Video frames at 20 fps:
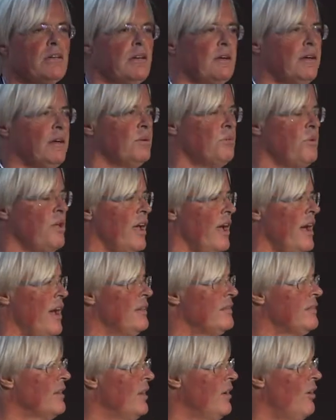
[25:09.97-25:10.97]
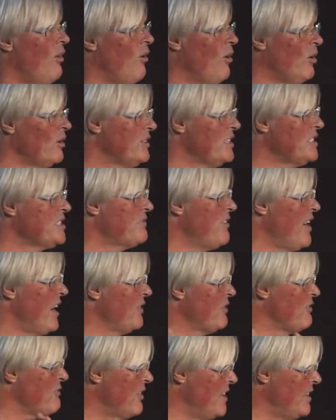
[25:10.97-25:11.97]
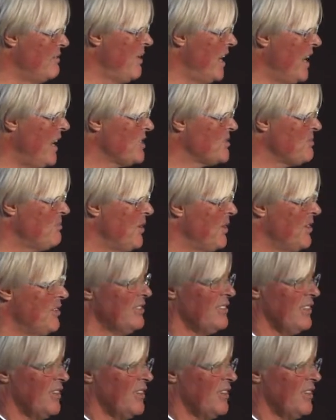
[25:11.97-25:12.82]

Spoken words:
And we had all this fad of lean management